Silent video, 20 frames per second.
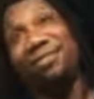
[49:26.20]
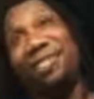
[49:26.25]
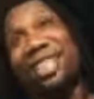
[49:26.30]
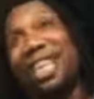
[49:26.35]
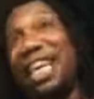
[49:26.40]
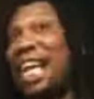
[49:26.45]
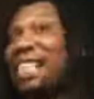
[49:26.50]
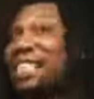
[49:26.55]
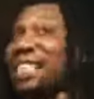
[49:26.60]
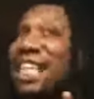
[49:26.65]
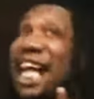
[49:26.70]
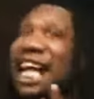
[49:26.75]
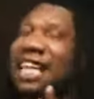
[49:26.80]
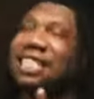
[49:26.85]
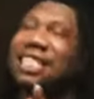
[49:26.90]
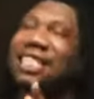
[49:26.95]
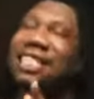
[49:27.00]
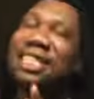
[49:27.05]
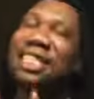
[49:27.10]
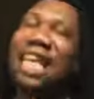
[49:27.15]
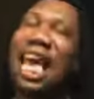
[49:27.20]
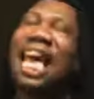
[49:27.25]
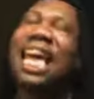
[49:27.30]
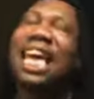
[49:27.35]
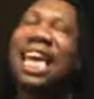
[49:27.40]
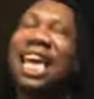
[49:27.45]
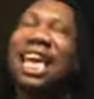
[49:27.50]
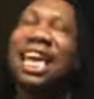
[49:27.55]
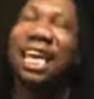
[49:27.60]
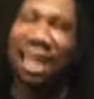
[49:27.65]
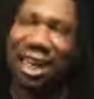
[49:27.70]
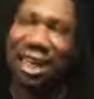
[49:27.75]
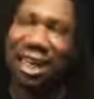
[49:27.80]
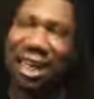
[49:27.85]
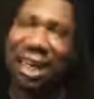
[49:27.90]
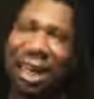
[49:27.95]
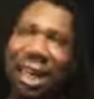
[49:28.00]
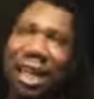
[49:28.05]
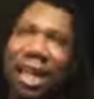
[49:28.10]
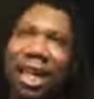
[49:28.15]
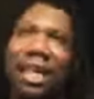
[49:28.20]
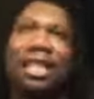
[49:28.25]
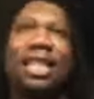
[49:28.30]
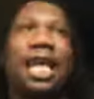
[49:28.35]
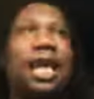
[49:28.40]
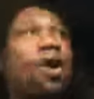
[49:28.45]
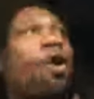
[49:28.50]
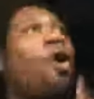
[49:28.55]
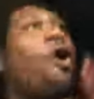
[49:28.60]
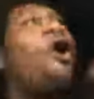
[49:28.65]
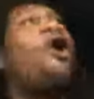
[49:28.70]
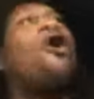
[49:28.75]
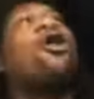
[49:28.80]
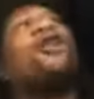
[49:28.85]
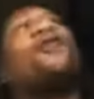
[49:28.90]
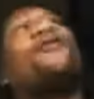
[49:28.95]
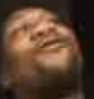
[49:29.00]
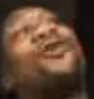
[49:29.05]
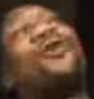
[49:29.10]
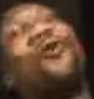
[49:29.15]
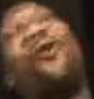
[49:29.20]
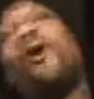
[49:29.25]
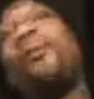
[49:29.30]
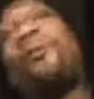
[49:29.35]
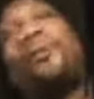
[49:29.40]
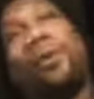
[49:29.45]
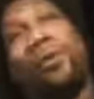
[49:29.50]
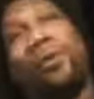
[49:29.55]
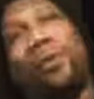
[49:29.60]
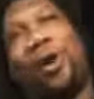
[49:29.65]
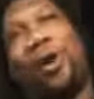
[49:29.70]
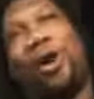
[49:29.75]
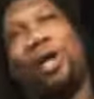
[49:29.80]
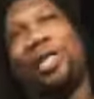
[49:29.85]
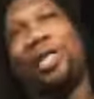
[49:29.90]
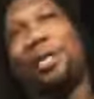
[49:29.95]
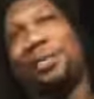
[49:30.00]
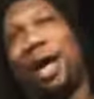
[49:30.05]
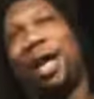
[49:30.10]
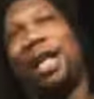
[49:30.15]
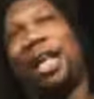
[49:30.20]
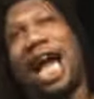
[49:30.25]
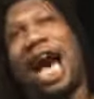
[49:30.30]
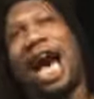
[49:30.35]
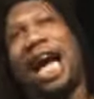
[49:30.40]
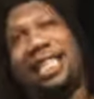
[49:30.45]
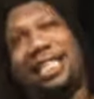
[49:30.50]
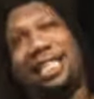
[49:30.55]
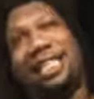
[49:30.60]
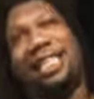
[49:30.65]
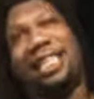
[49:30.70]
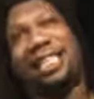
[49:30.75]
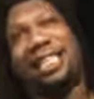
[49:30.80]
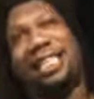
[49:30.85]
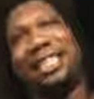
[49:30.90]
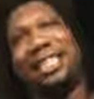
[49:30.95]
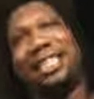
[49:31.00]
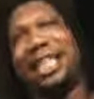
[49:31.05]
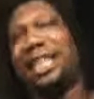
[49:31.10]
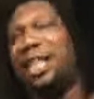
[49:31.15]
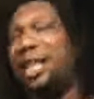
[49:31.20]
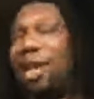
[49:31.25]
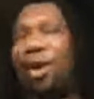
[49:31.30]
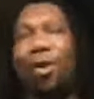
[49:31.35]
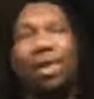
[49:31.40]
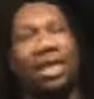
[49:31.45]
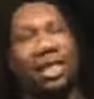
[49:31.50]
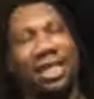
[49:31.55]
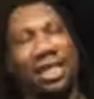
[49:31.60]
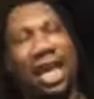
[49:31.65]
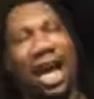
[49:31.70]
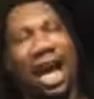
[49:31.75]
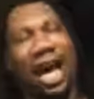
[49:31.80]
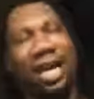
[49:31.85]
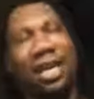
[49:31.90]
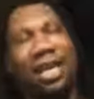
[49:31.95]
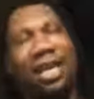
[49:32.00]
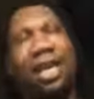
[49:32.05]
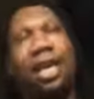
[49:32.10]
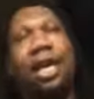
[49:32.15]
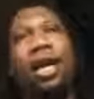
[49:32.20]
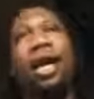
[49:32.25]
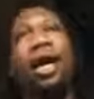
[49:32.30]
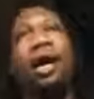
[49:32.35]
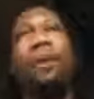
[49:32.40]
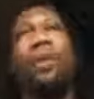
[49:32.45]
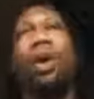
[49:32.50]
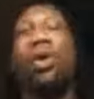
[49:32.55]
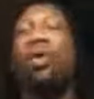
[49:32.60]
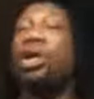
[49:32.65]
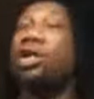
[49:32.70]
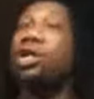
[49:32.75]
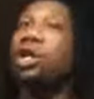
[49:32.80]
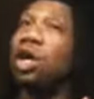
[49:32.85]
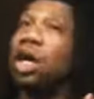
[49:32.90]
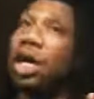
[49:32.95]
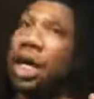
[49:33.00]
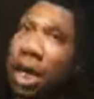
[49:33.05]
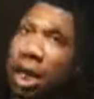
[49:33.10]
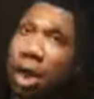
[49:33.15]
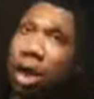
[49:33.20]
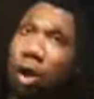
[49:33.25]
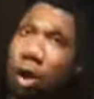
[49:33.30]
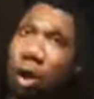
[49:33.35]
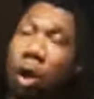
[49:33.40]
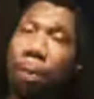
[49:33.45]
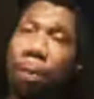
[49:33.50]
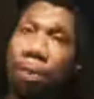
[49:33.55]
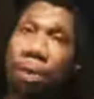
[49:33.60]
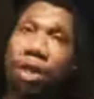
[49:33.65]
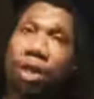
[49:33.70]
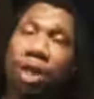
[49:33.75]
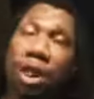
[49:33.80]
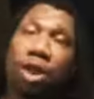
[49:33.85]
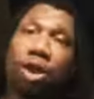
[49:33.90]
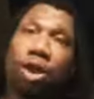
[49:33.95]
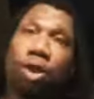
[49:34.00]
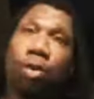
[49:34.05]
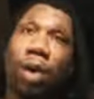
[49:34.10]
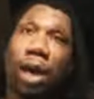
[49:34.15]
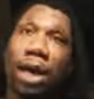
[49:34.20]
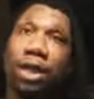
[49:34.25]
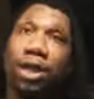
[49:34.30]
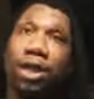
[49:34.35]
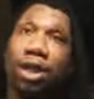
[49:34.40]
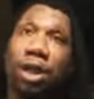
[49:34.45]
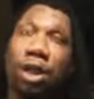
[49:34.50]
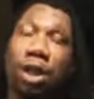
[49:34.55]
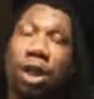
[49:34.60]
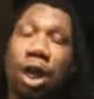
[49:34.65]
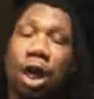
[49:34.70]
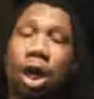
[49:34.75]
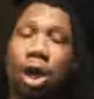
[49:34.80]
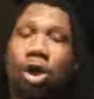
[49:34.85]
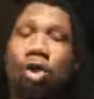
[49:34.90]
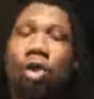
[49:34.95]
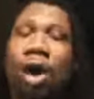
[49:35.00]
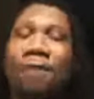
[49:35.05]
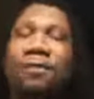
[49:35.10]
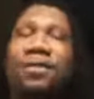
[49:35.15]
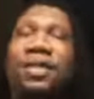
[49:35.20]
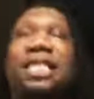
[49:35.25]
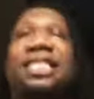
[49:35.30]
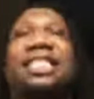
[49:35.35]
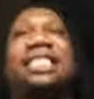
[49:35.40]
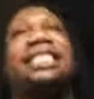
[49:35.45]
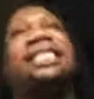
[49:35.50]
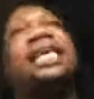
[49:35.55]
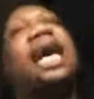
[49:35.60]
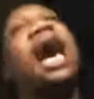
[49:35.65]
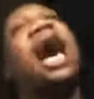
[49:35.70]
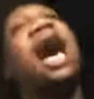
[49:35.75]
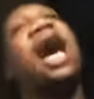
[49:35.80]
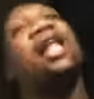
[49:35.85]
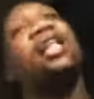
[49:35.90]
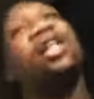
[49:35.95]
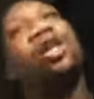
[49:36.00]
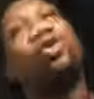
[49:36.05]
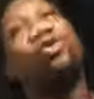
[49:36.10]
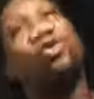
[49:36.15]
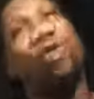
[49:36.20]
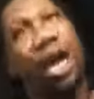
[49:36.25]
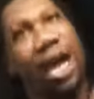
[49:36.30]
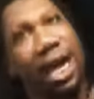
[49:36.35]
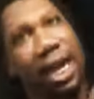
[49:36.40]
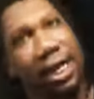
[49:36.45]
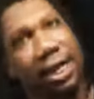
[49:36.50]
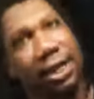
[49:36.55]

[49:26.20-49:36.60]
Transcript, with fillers: Now, that's not saying that all of the corporate world is about lying, cheating, and stealing. No, it's not. But when you're in a corporate situation, you have to tolerate